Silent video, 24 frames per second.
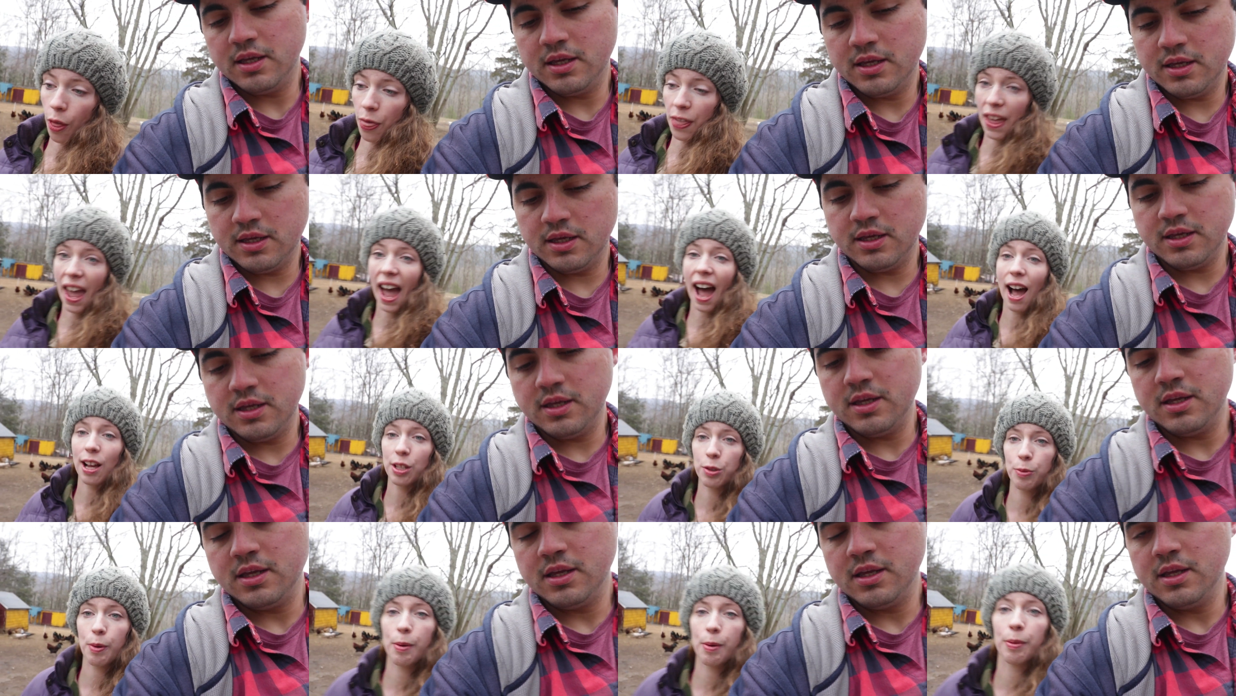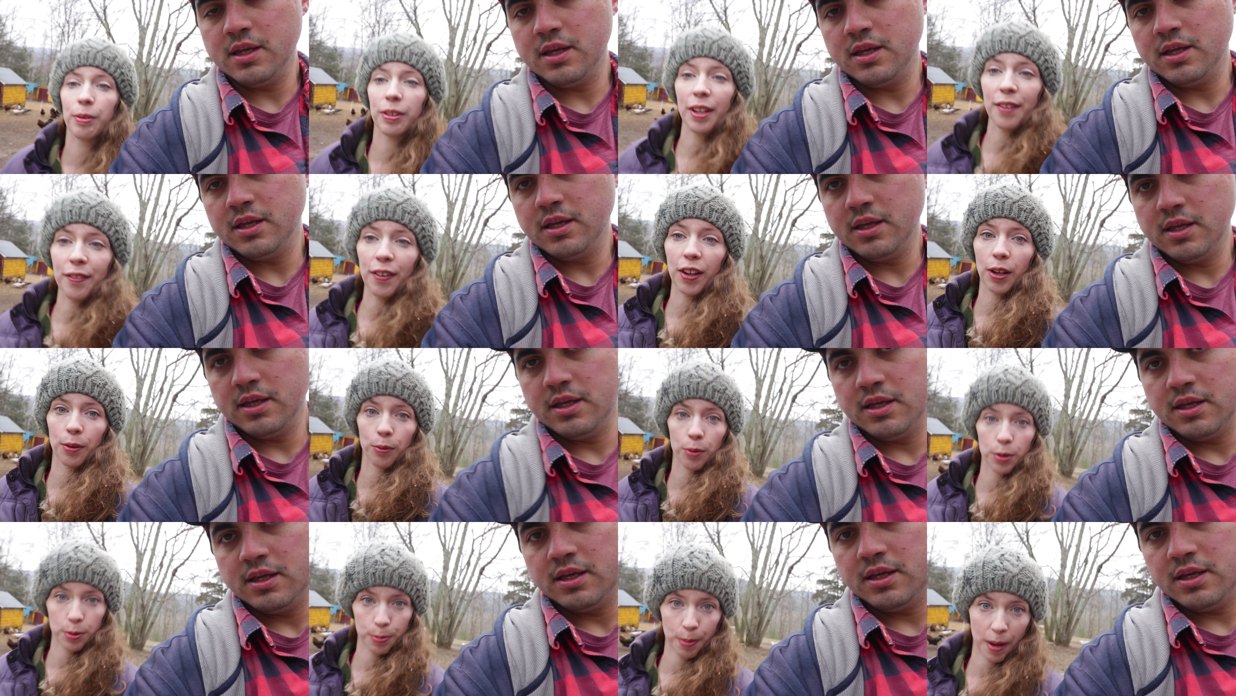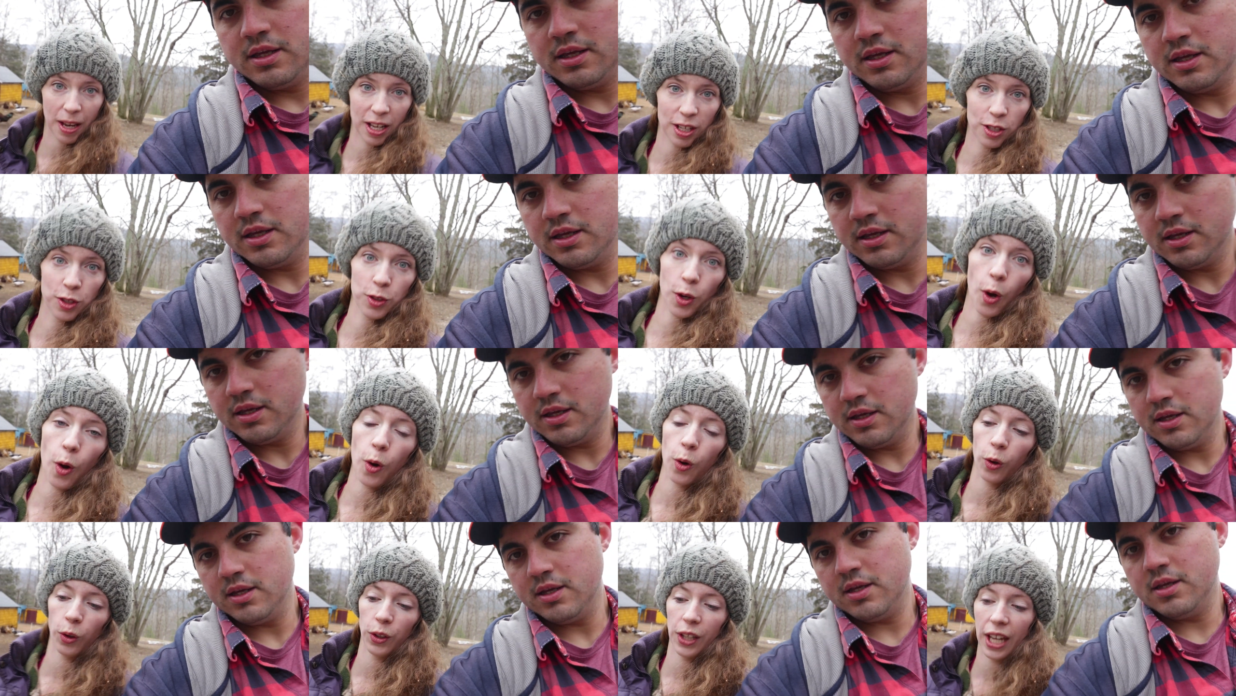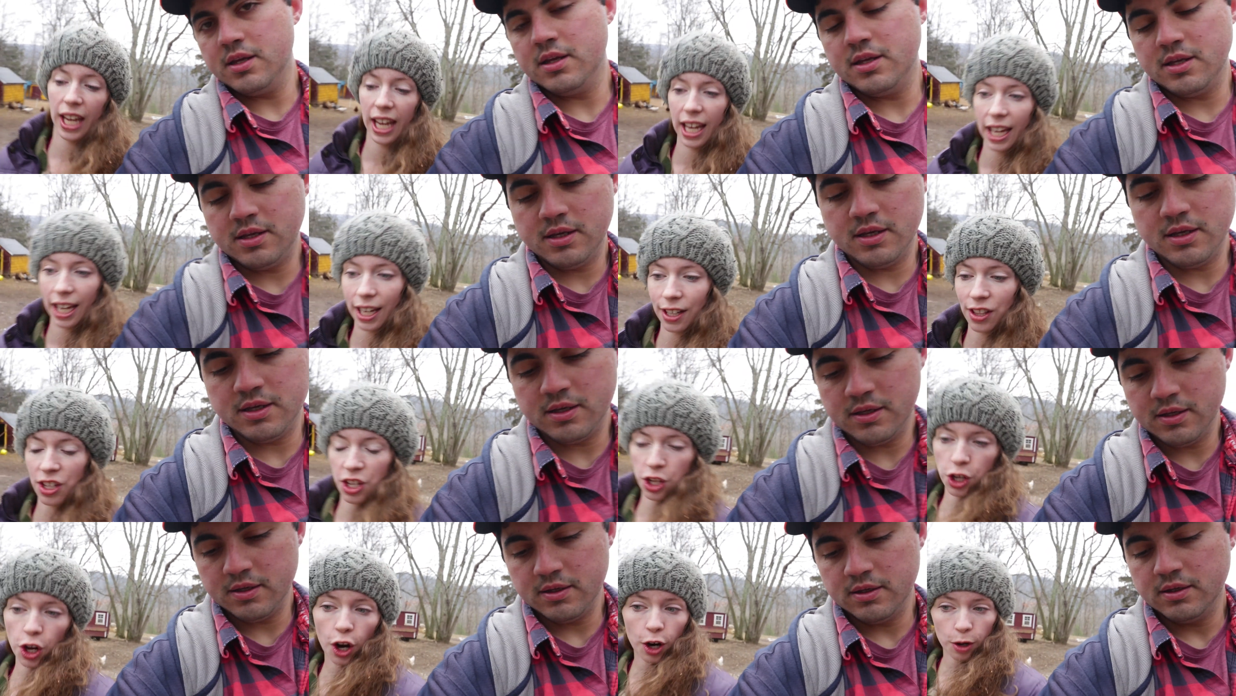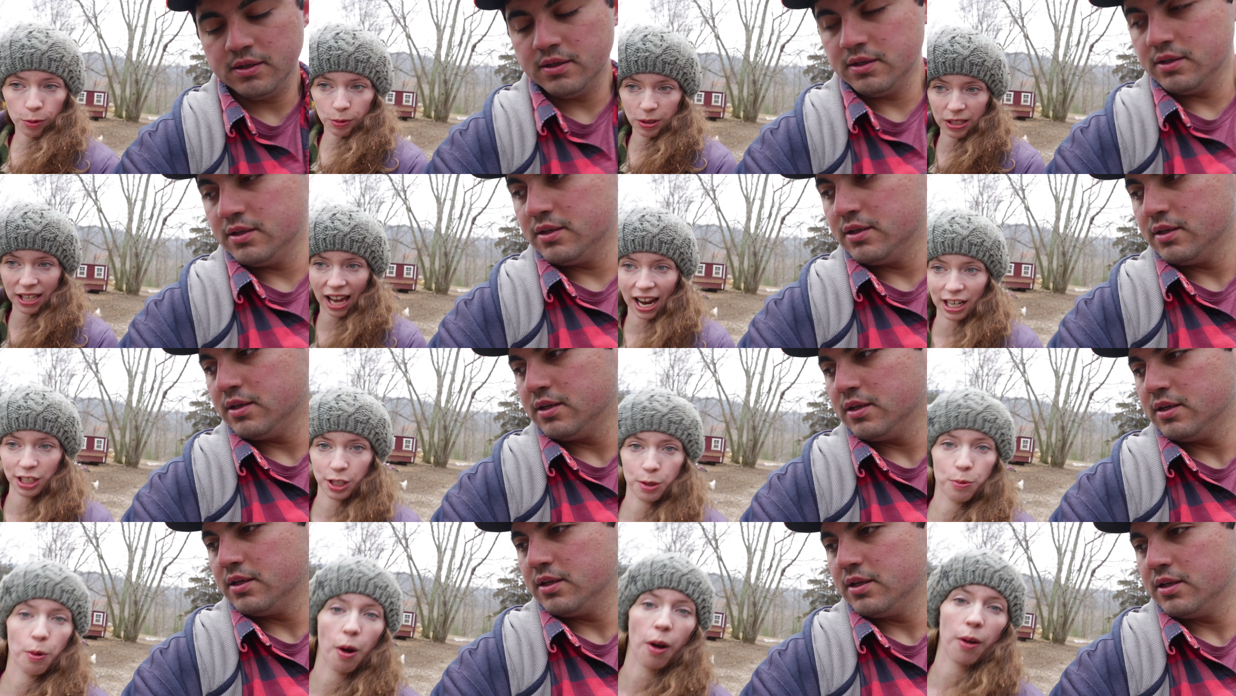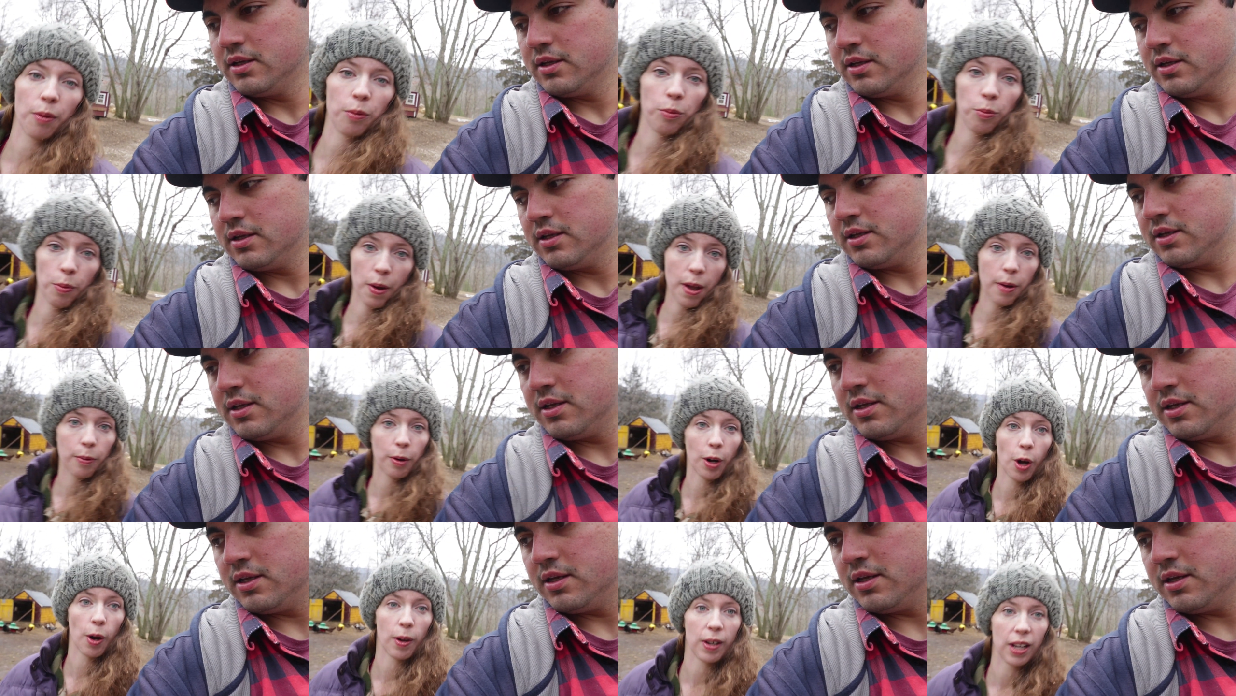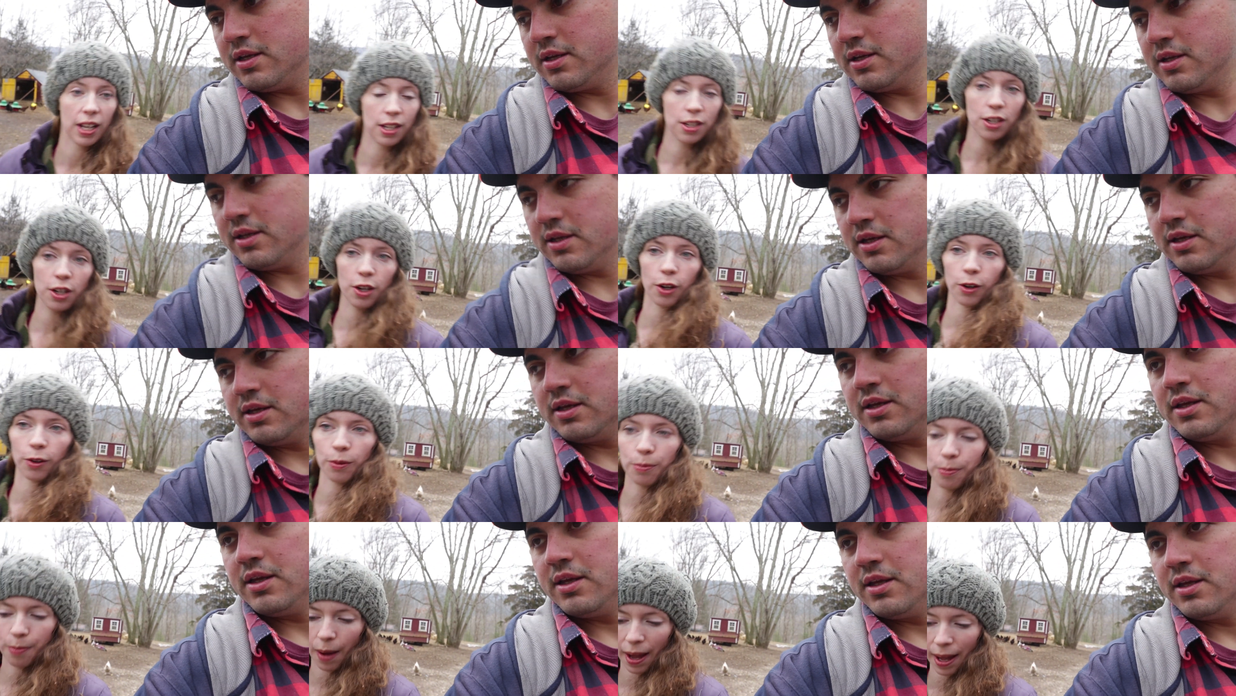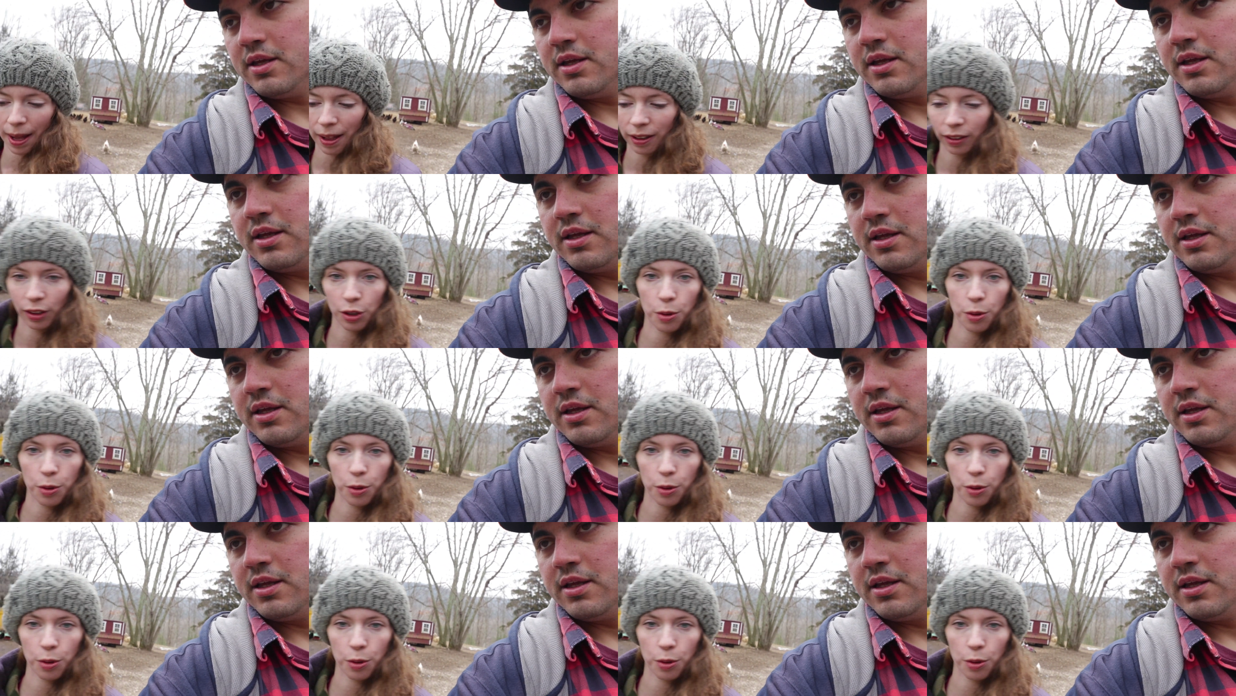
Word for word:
Speaker 1: the house we were living in was being sold, and the yurt was actually what we were going to do, buy a